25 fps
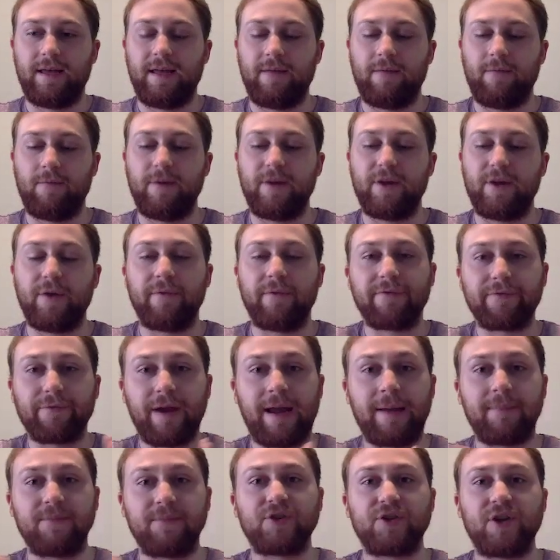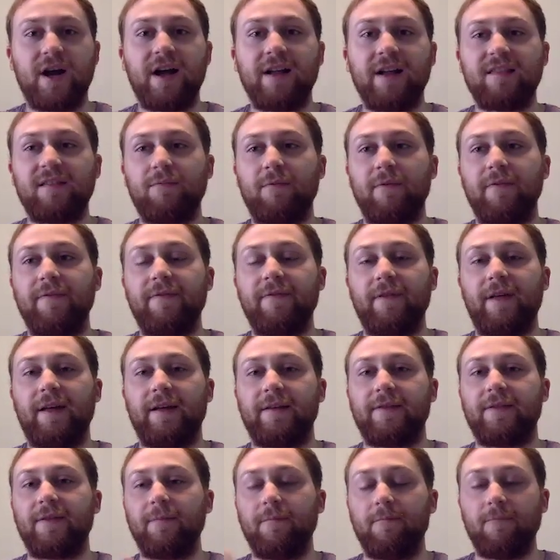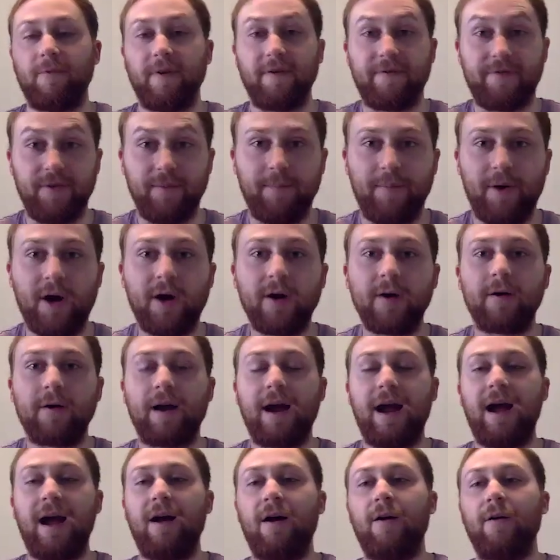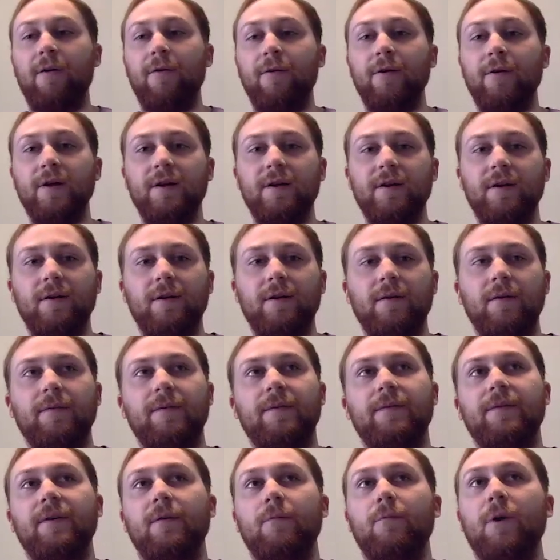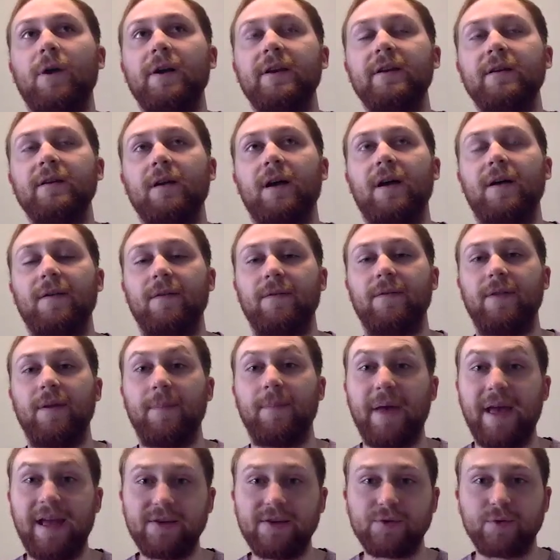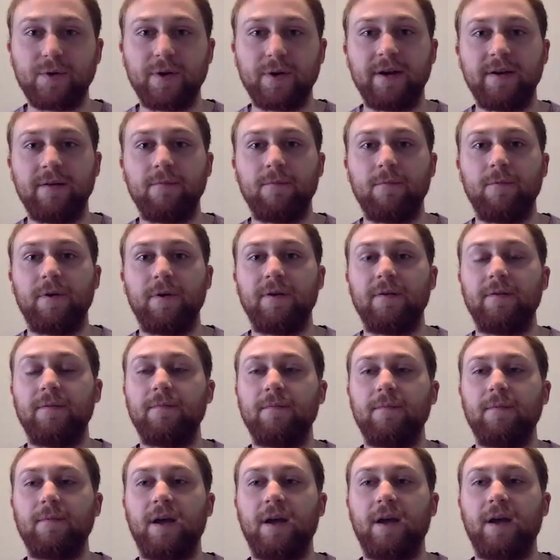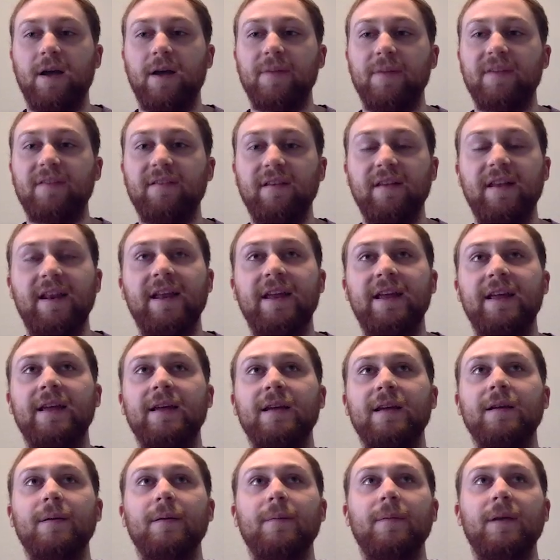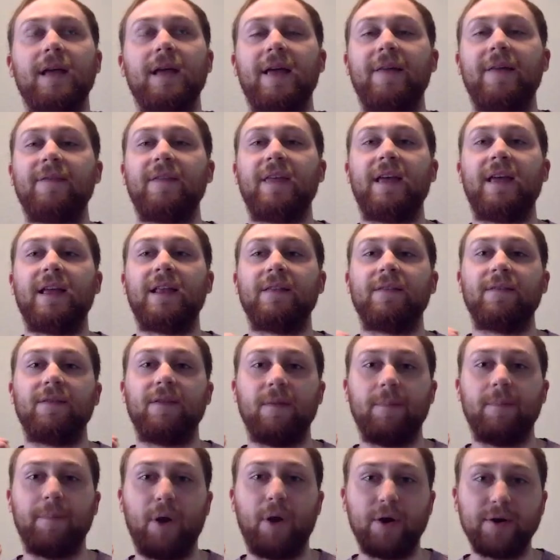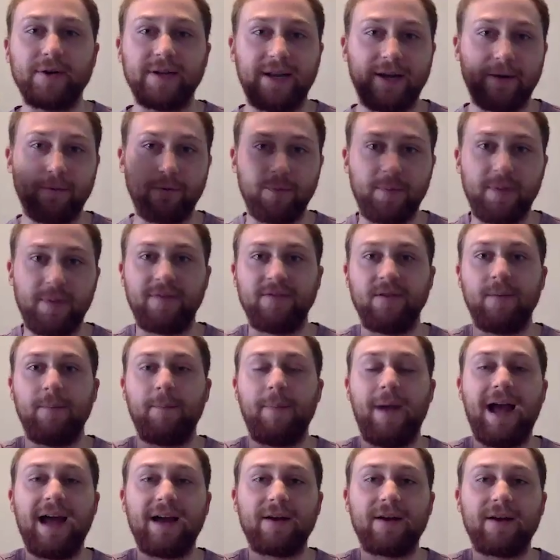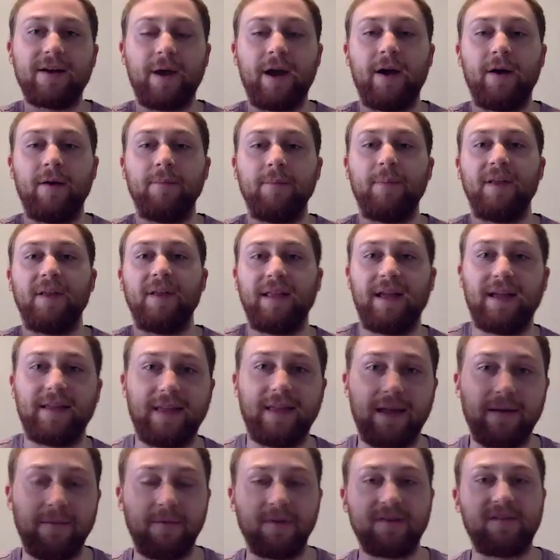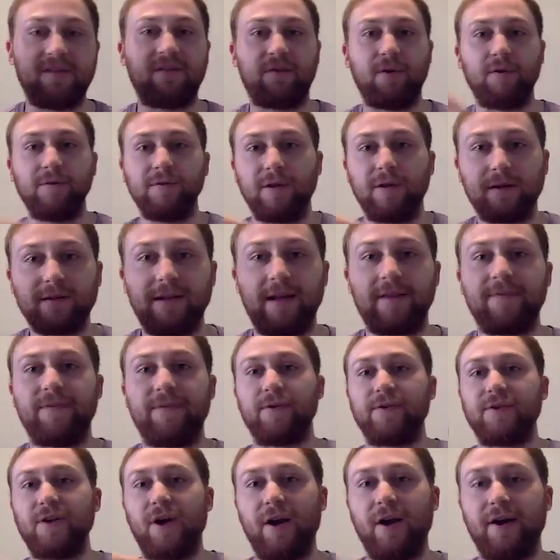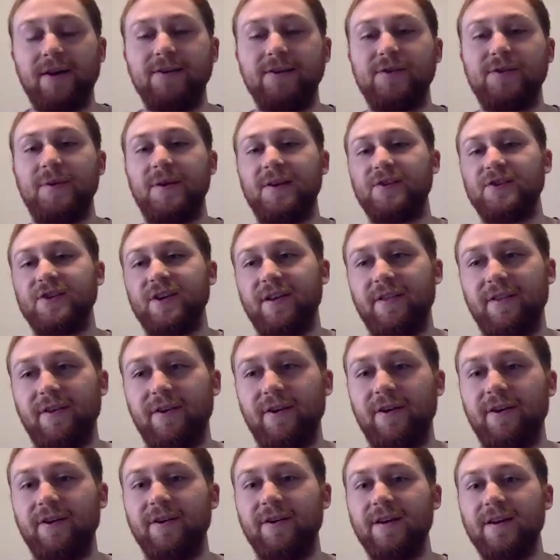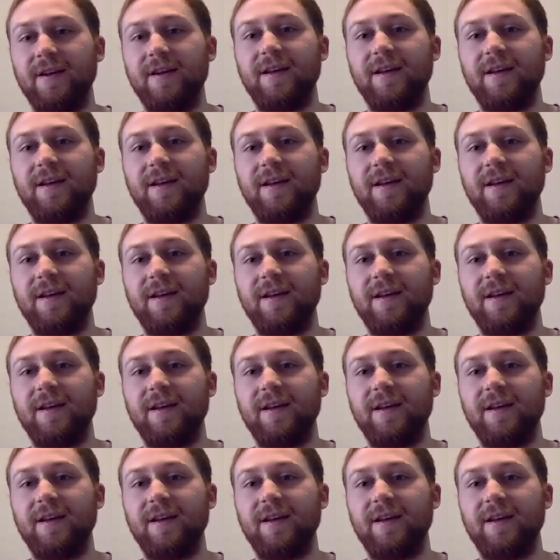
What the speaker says: we could frame shots with with the bar, how the patron would be sitting, and then the bartender would be in the background, but like it would still look like they're talking to each other.